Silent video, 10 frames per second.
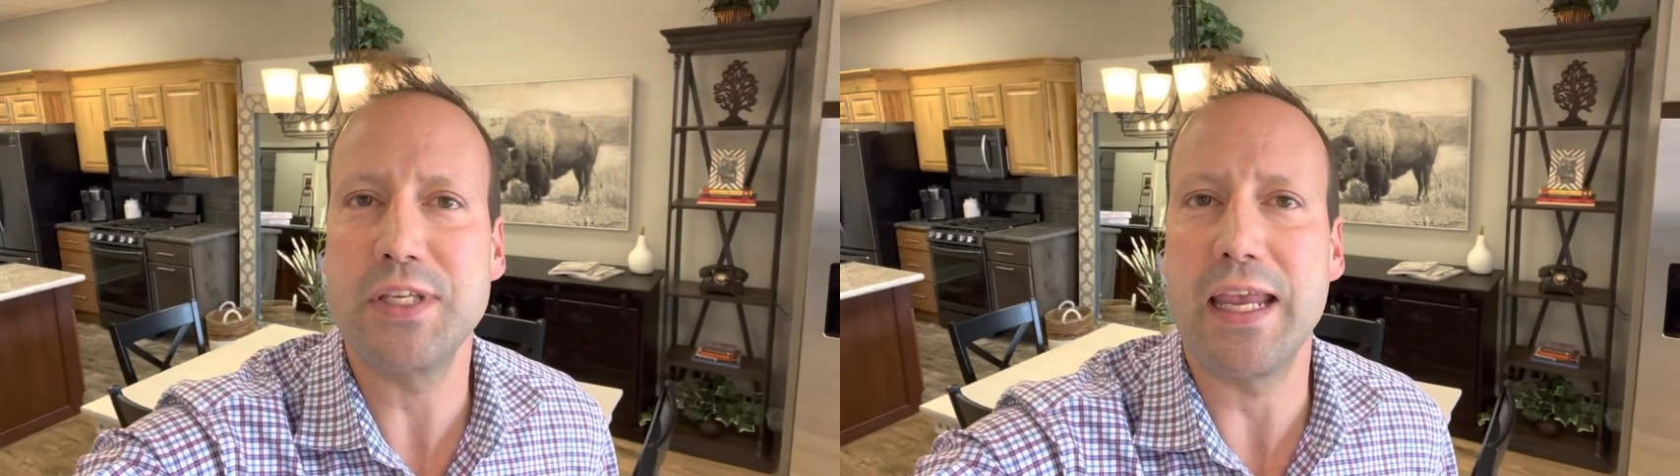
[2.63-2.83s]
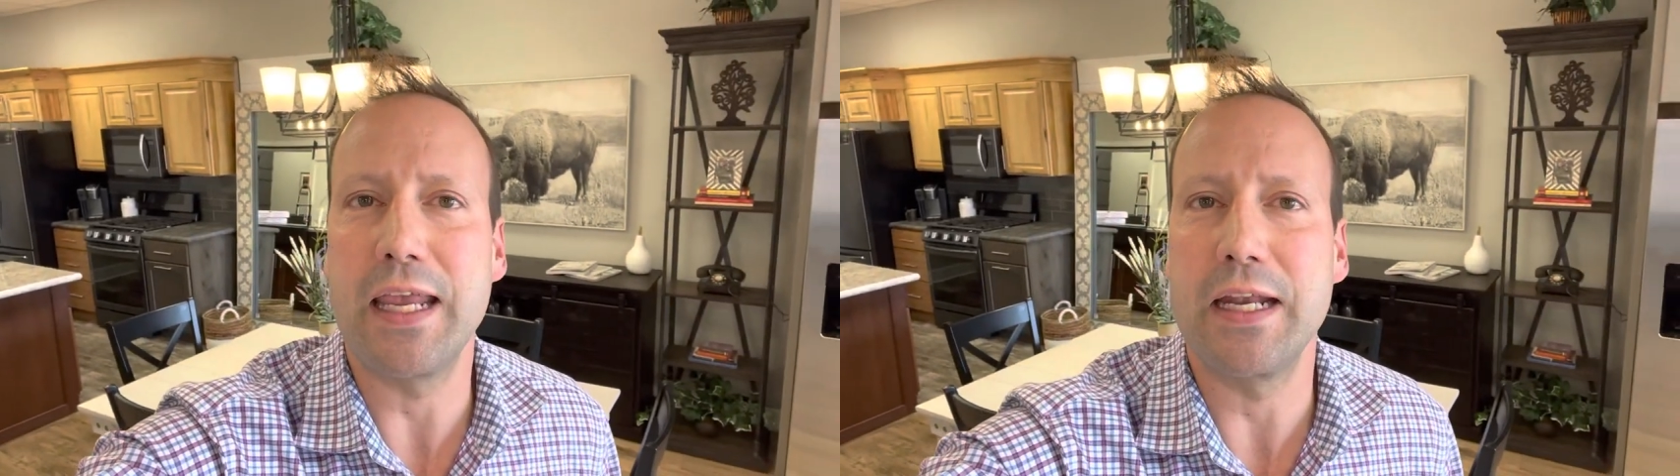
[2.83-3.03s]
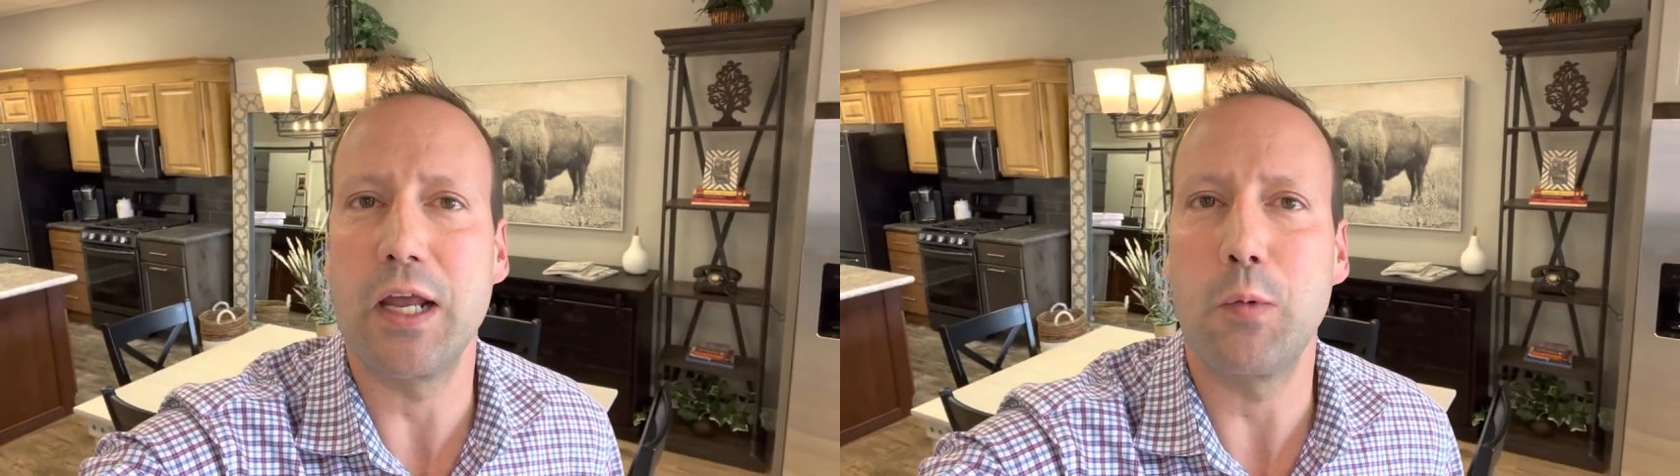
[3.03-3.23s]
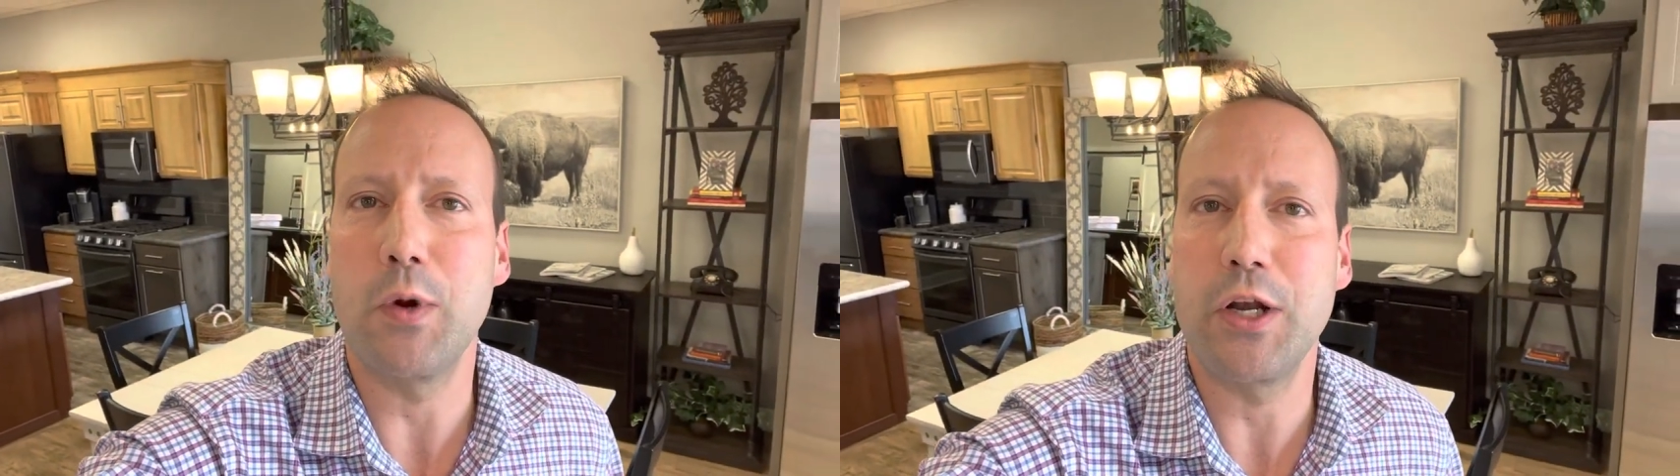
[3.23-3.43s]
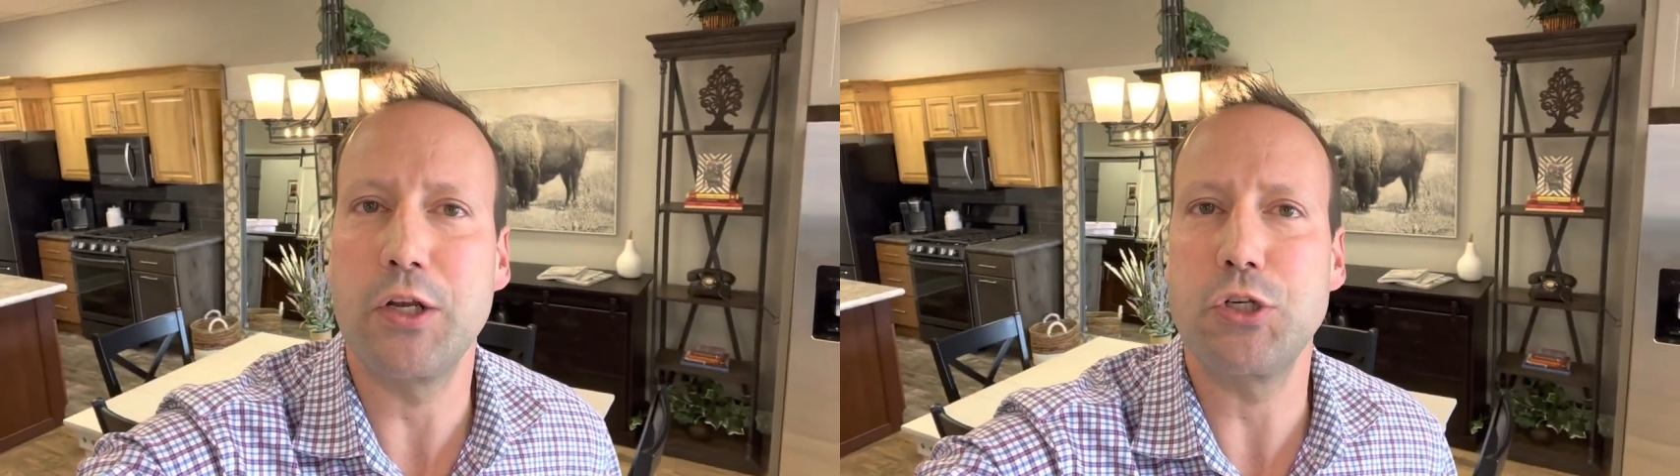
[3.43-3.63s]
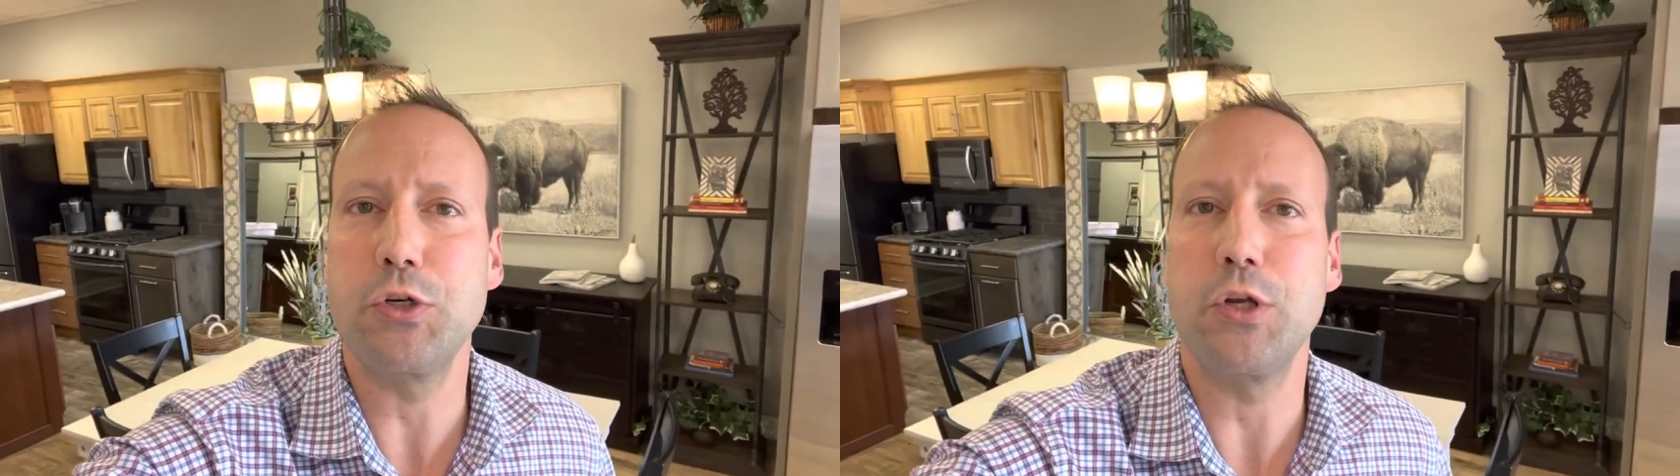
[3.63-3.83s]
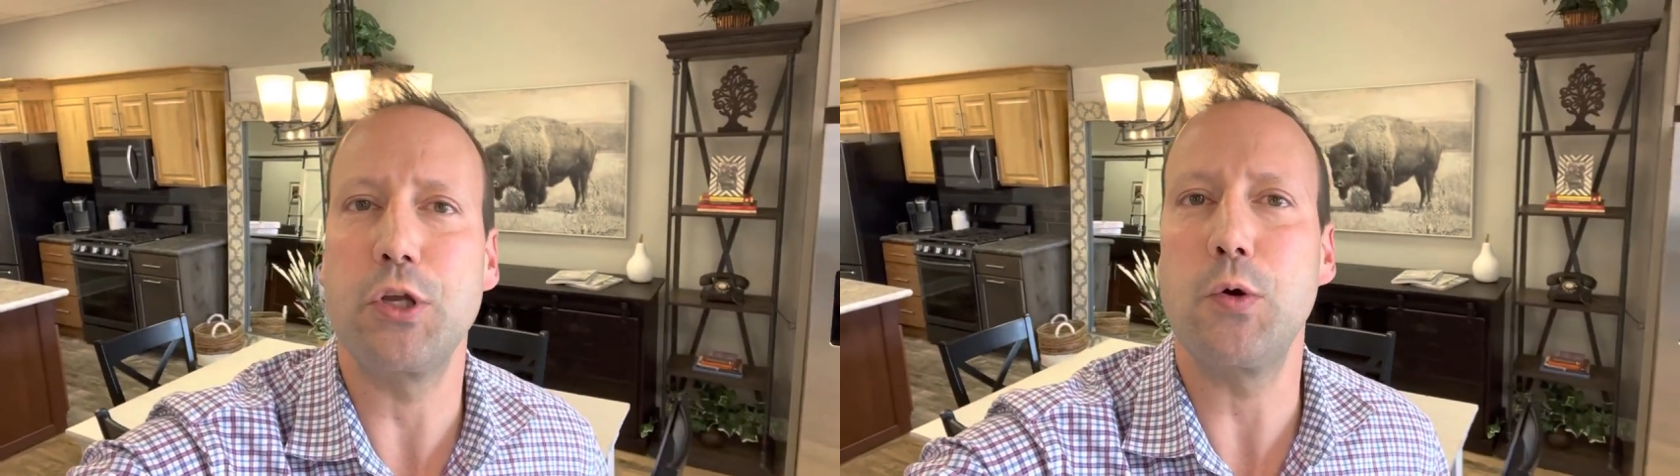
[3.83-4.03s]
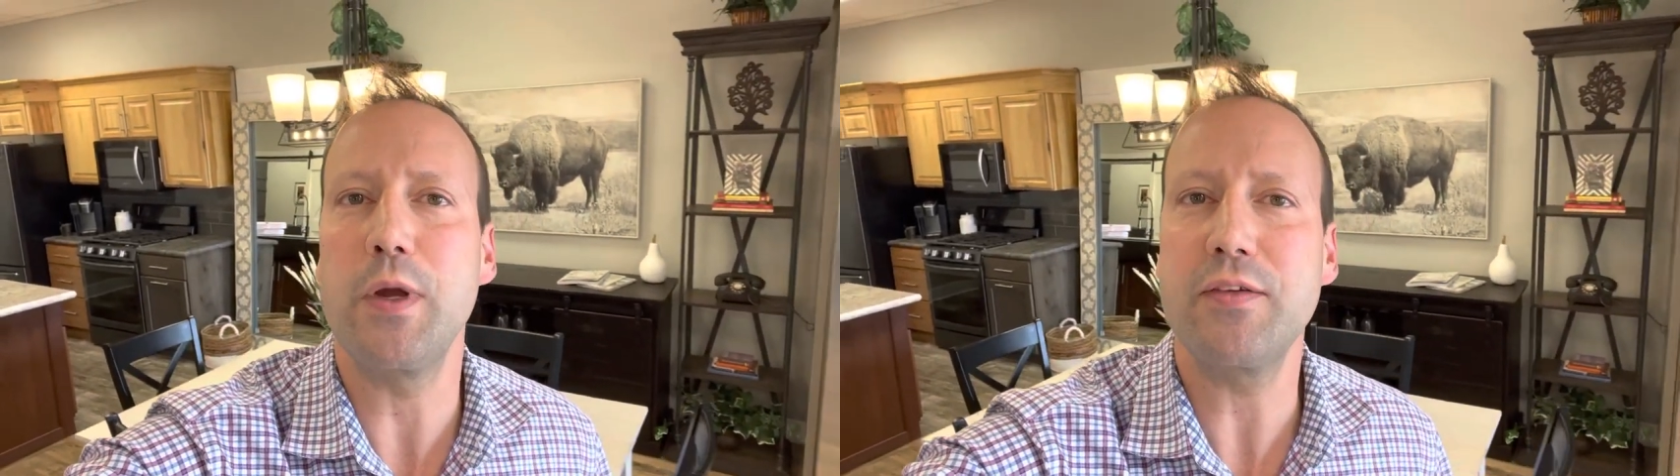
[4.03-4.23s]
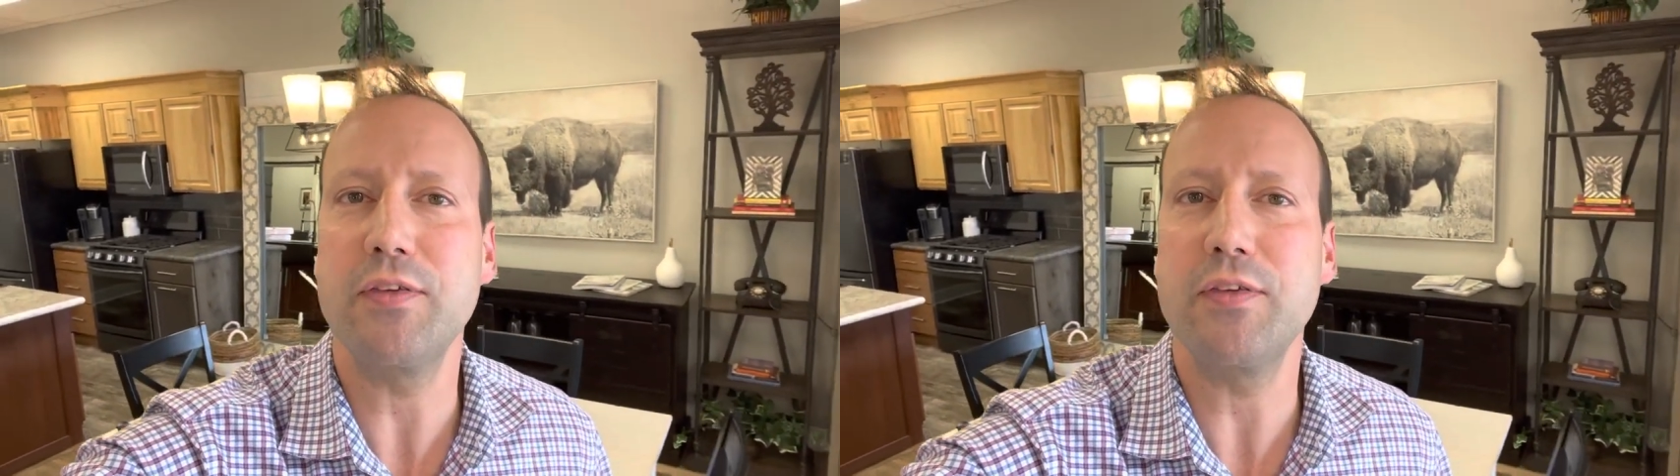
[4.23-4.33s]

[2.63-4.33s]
and I wanted to shoot a quick